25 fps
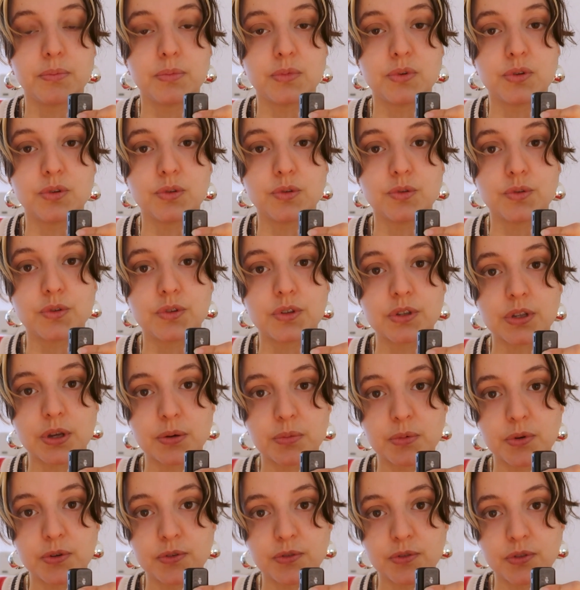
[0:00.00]
do
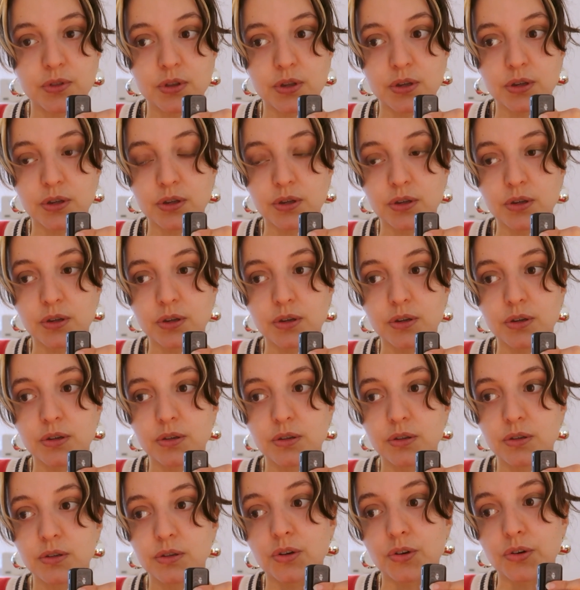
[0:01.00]
some of the
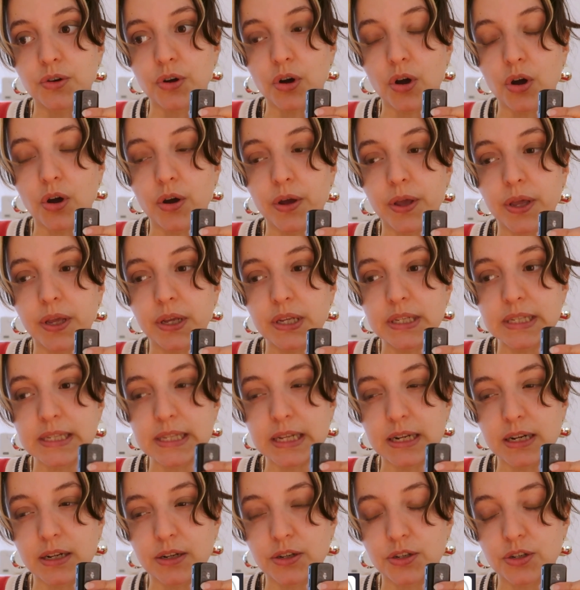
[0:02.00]
drawings
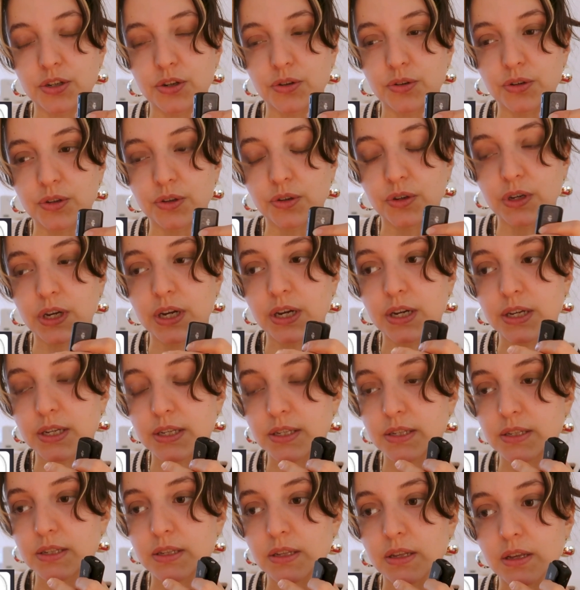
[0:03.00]
that I showed you
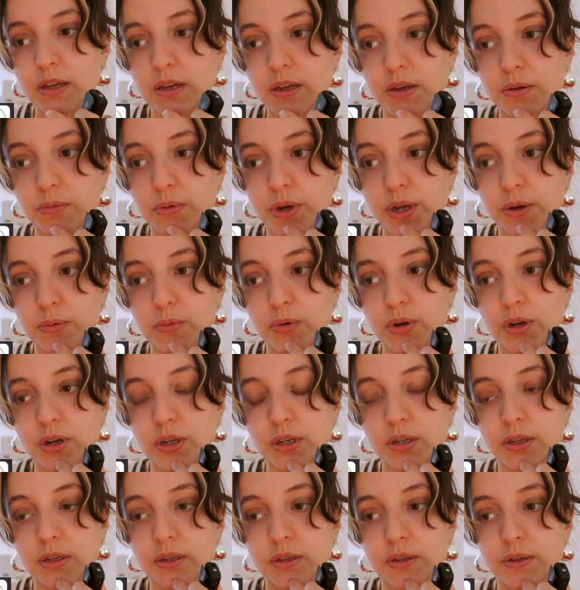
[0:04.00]
guys, where I
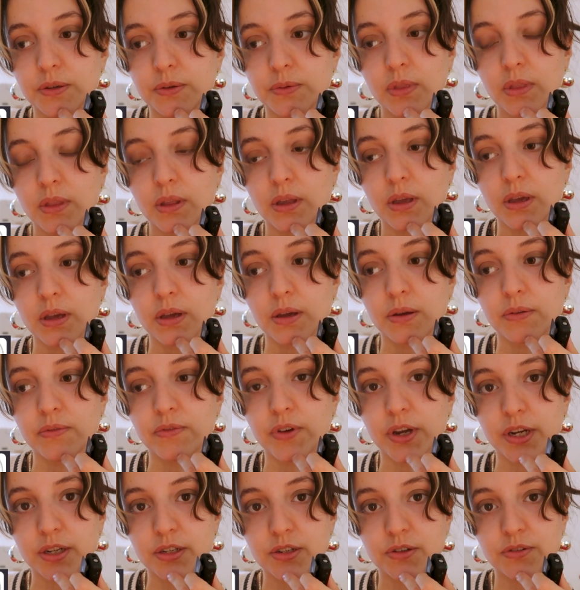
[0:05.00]
wanna
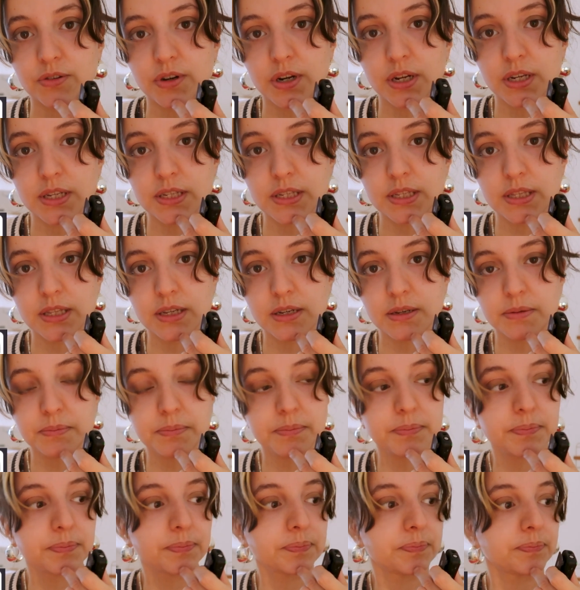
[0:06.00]
vectorize
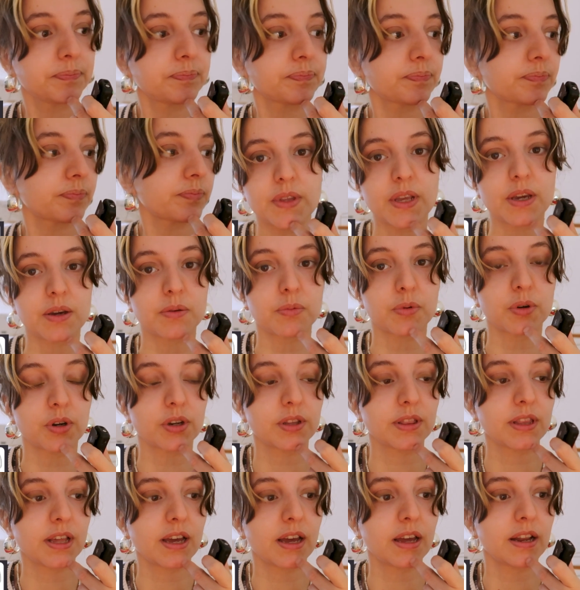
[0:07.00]
them. Yeah, work
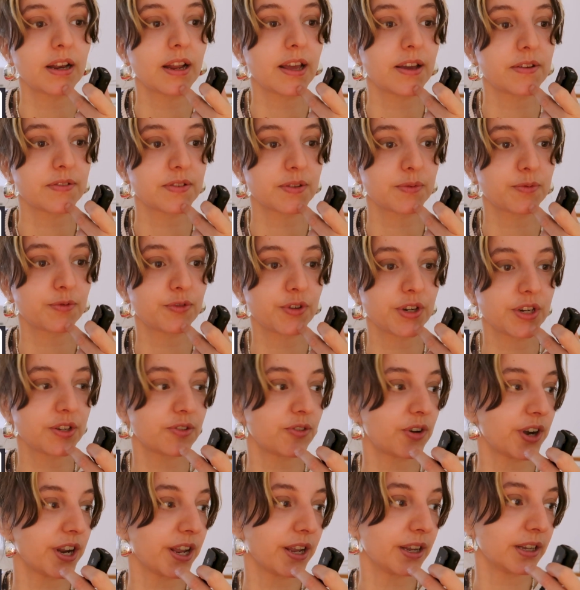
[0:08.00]
on that, have some free
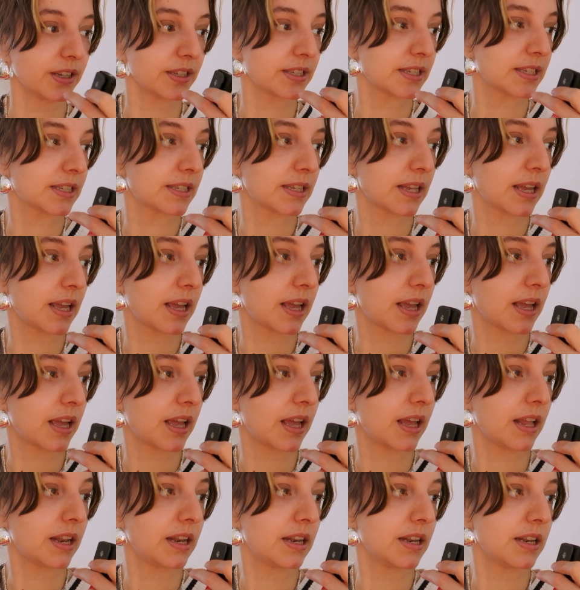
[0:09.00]
drinks,
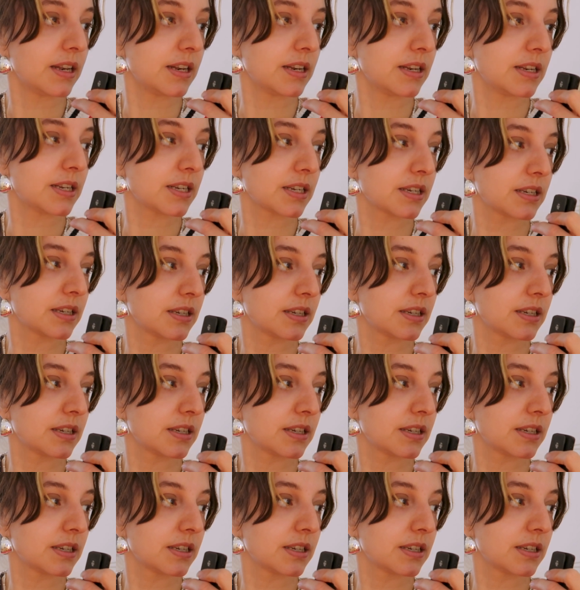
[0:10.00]
and